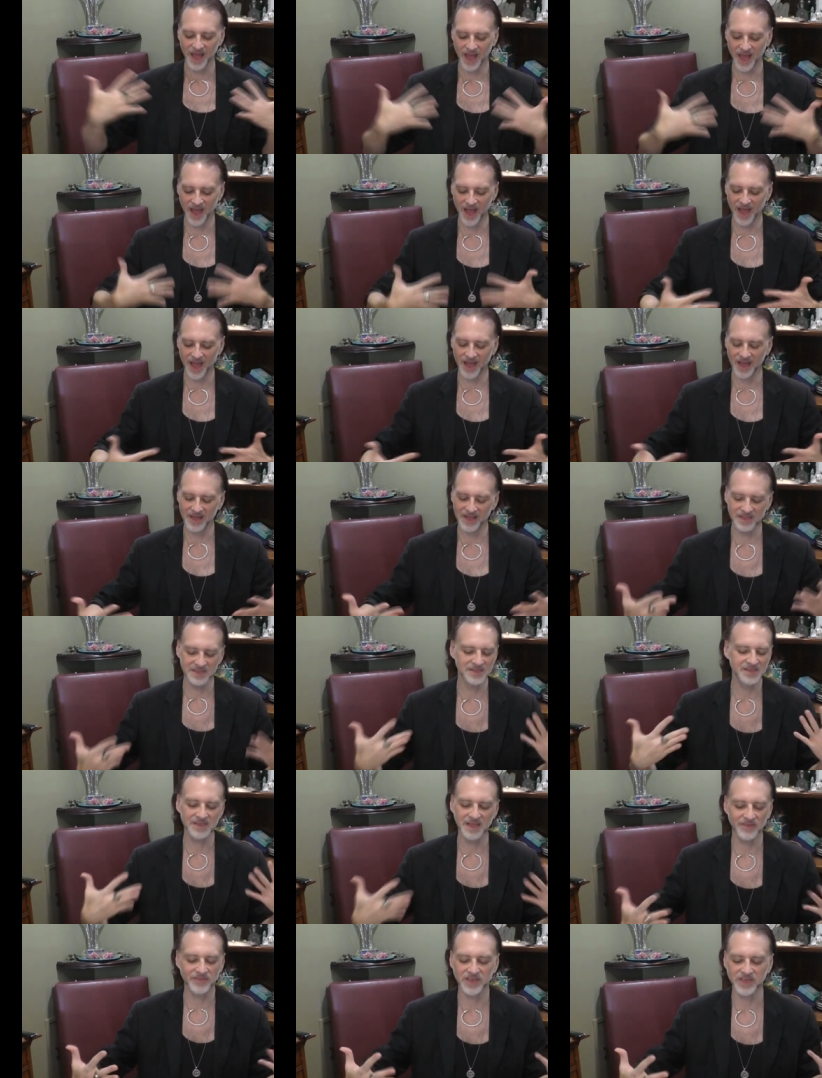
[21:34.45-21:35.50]
Uh,
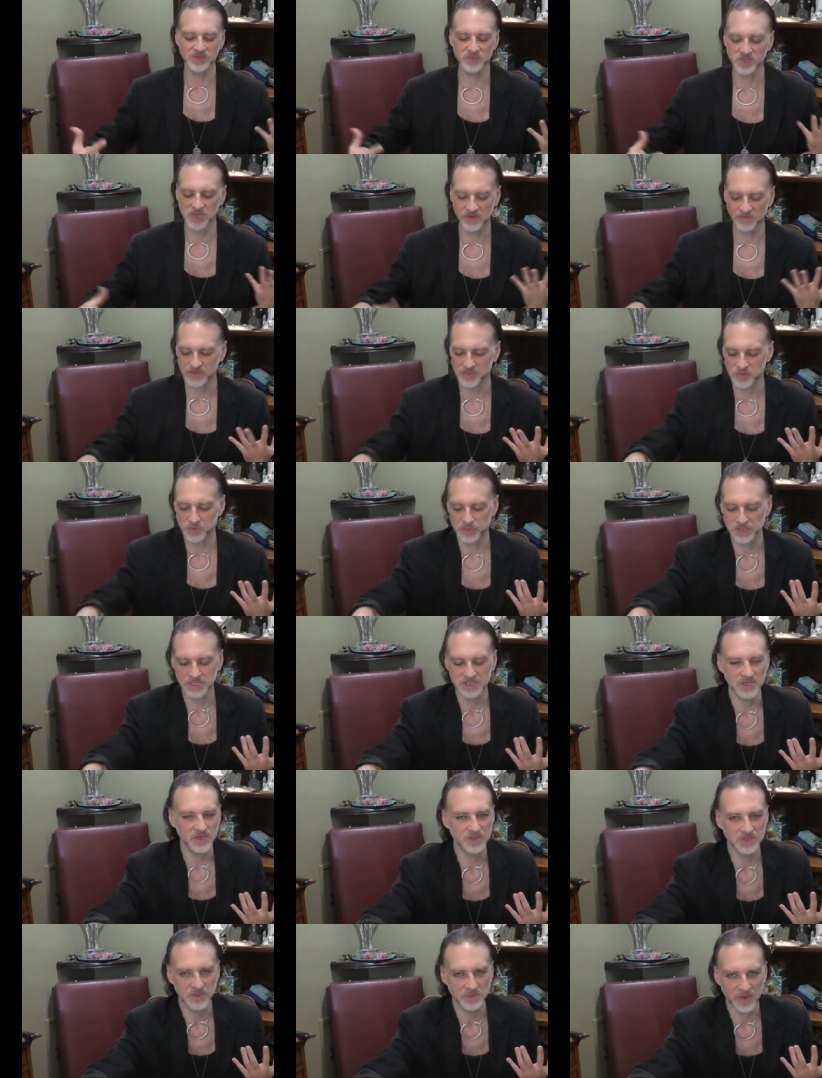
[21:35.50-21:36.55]
loving yourself is really
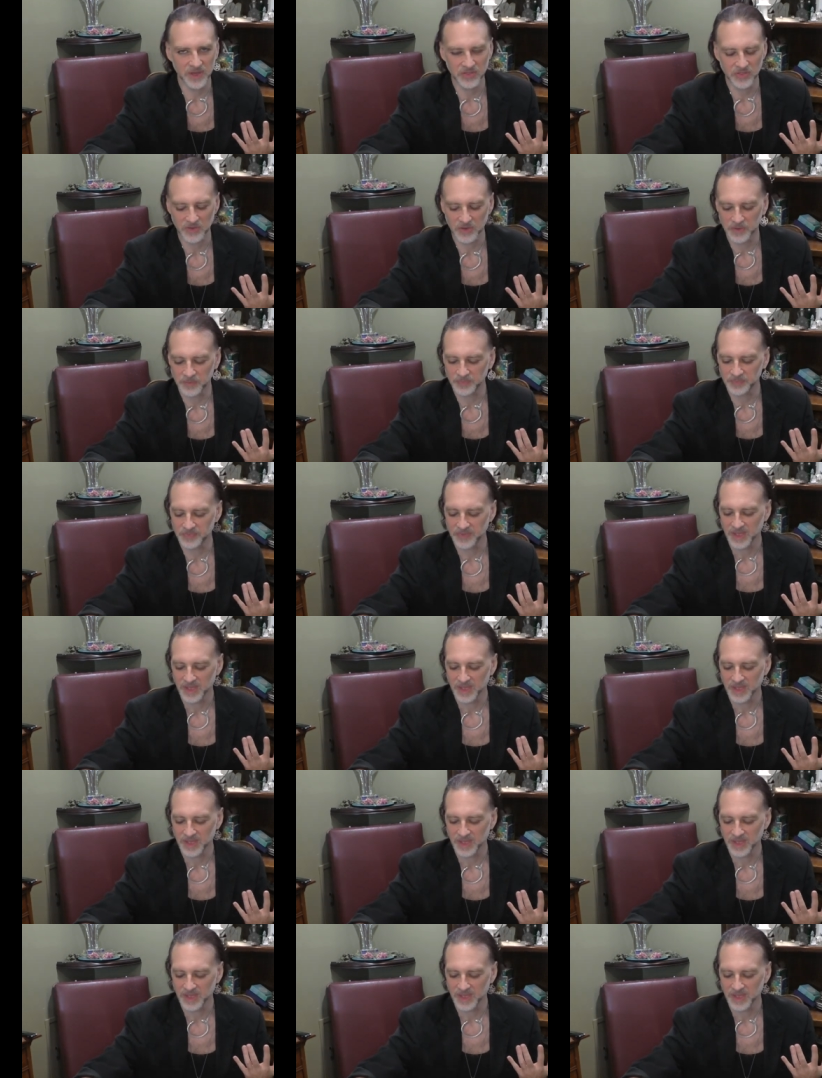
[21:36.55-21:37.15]
the only way through.